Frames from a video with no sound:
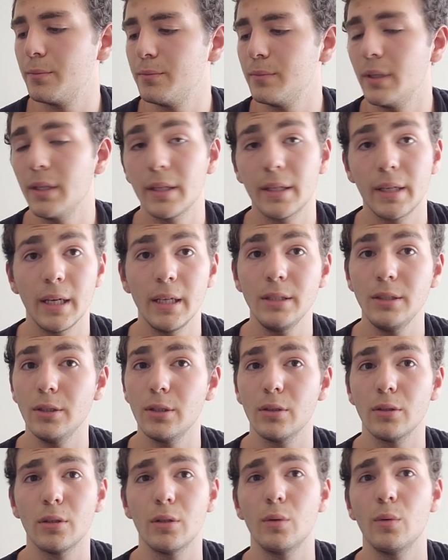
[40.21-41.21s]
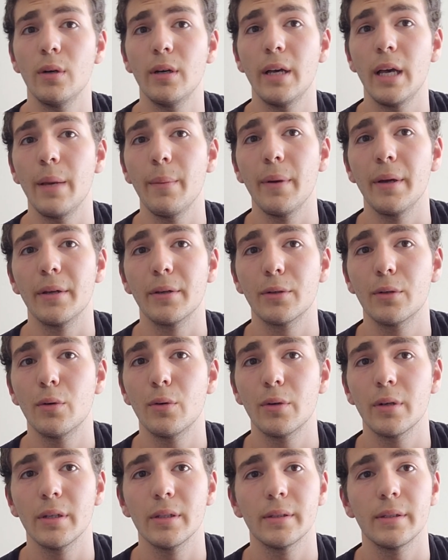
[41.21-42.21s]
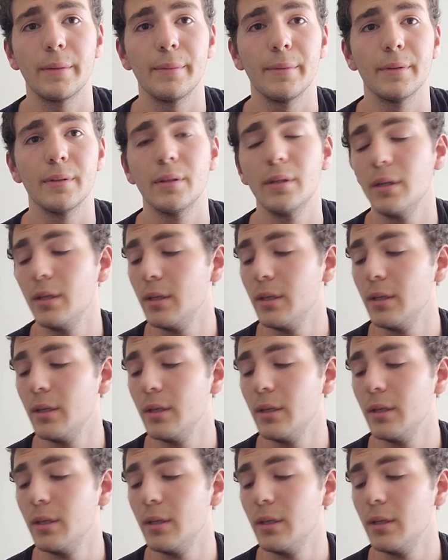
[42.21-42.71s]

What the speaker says: In case you don't know what A minor chord is, I will